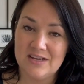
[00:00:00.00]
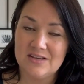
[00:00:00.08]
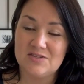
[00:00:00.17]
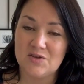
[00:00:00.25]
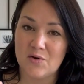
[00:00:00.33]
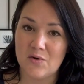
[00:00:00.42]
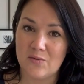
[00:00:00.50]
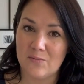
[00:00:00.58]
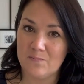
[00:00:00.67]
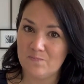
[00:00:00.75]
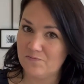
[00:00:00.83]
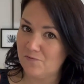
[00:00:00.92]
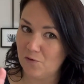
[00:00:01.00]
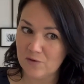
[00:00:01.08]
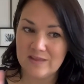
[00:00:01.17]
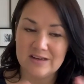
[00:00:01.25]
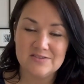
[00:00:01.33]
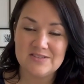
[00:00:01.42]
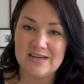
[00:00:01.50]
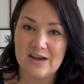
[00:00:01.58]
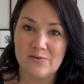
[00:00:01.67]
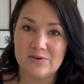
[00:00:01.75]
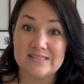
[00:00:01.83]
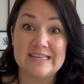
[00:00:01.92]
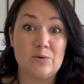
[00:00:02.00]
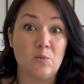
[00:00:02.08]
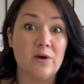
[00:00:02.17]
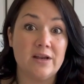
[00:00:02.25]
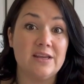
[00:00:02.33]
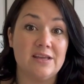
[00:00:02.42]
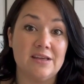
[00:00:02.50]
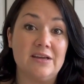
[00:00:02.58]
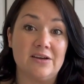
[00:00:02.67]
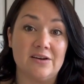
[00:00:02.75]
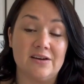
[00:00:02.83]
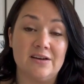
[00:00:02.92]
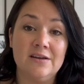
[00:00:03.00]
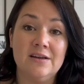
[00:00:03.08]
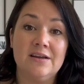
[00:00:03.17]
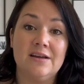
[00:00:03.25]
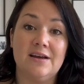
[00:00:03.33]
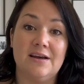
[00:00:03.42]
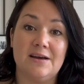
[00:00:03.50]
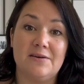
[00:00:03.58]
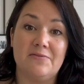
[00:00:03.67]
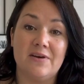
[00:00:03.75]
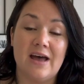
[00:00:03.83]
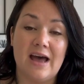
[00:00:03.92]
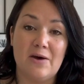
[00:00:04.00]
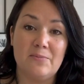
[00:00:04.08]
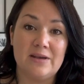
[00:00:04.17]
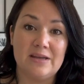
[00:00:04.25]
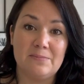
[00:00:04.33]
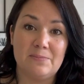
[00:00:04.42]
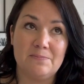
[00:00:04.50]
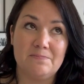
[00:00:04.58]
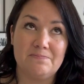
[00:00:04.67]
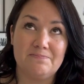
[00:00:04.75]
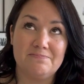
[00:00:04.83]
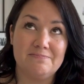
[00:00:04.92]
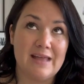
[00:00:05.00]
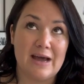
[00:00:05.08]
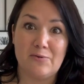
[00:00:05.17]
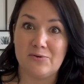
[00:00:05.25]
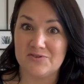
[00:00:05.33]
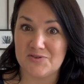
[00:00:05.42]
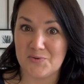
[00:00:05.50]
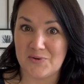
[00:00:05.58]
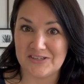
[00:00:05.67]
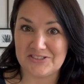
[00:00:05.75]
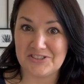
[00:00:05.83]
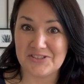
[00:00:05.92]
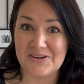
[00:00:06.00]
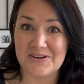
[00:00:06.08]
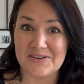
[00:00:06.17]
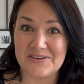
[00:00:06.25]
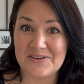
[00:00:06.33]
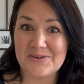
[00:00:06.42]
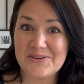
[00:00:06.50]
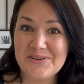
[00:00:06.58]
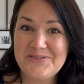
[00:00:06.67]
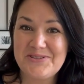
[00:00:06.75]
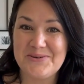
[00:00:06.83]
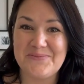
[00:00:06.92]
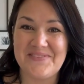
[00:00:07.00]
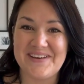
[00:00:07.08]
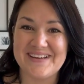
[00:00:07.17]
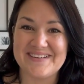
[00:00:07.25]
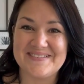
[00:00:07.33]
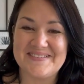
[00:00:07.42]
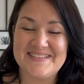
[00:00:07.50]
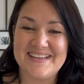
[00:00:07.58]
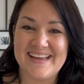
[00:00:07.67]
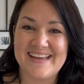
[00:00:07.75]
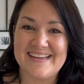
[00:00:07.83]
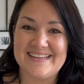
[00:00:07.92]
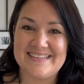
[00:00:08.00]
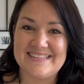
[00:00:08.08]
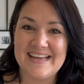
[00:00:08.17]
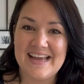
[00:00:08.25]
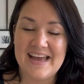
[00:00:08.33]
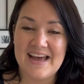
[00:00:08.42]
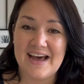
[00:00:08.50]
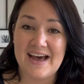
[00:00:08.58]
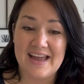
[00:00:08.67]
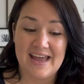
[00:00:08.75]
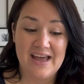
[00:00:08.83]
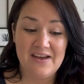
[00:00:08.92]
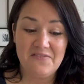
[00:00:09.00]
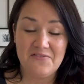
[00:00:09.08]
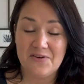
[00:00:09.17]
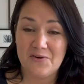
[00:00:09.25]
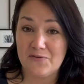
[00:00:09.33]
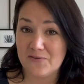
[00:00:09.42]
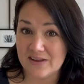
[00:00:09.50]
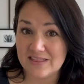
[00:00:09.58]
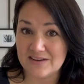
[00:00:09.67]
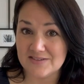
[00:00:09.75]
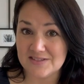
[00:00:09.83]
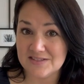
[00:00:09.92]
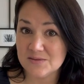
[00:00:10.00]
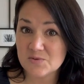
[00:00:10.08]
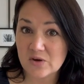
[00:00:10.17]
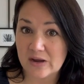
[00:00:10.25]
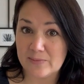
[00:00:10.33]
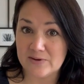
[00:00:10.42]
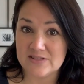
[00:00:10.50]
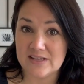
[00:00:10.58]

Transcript: So 4,000 hours in 1 year of how many hours are watched on your YouTube videos. And I have over 1,000 subscribers.